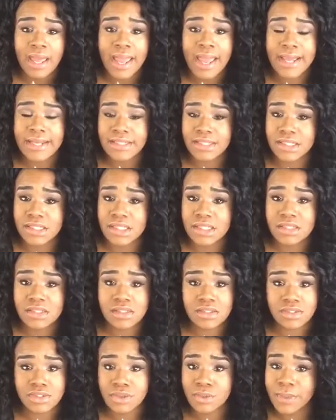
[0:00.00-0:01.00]
and
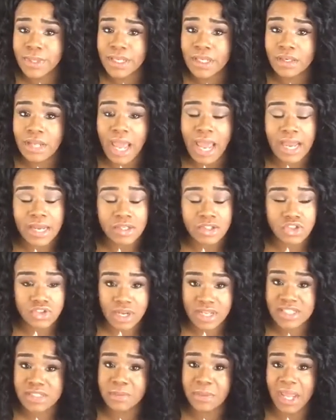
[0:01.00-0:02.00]
just do it. And
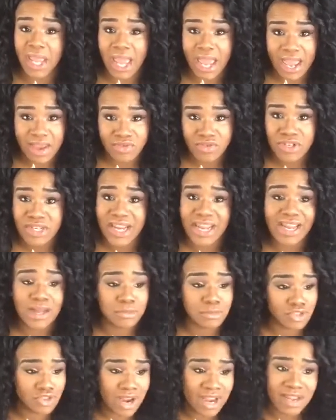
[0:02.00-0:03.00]
trust me, every day
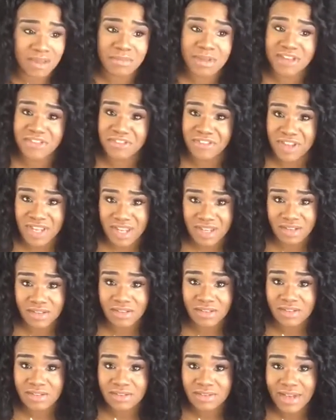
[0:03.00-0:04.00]
I'm dragging my feet.
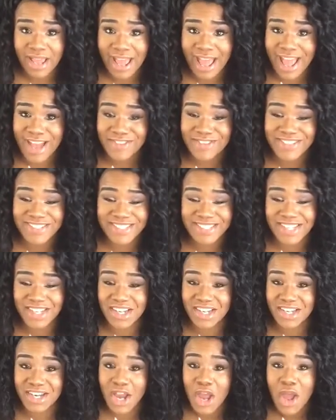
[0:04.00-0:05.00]
I haven't
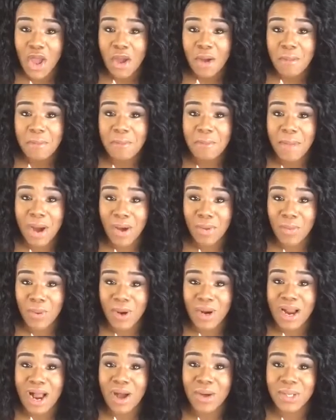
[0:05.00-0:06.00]
done my
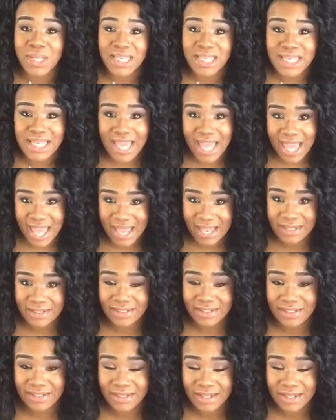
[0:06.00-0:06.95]
workout yet,